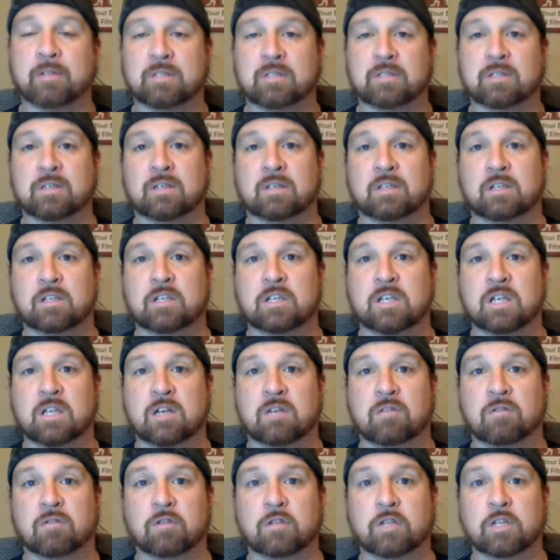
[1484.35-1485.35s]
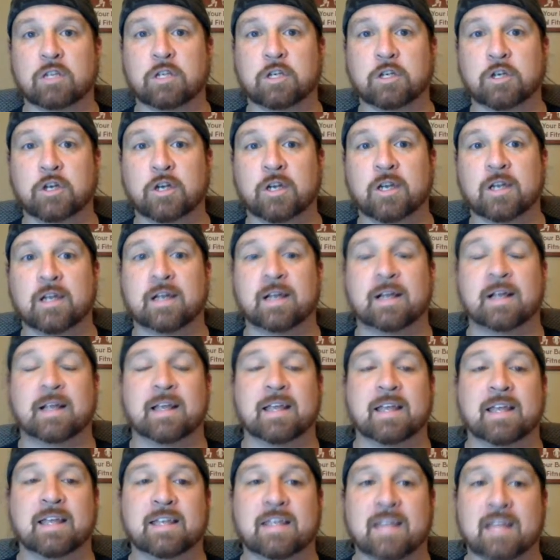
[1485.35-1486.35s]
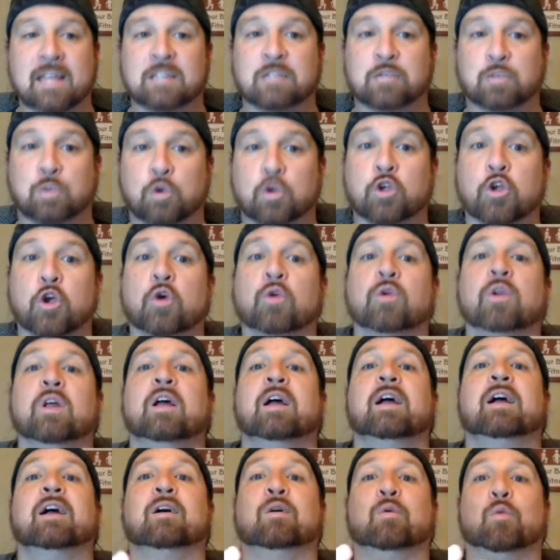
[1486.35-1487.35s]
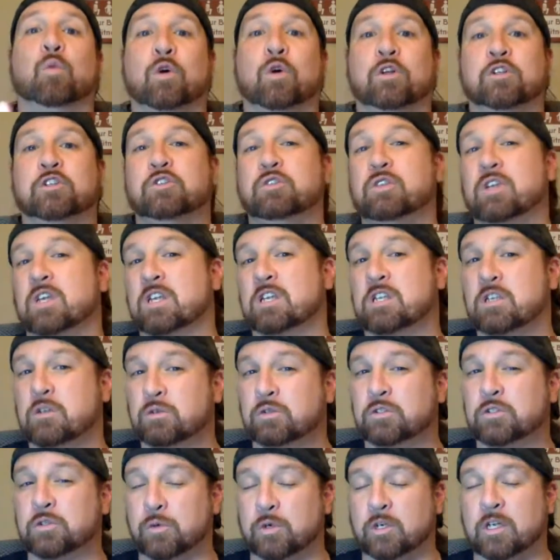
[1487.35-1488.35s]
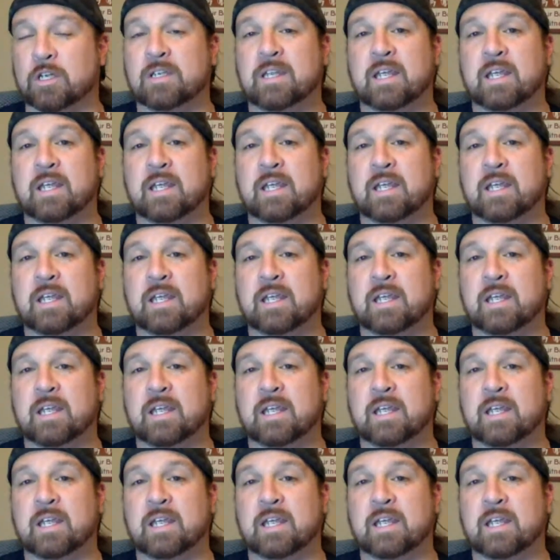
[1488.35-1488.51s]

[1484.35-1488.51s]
You can get a really good intense workout once you get used to it.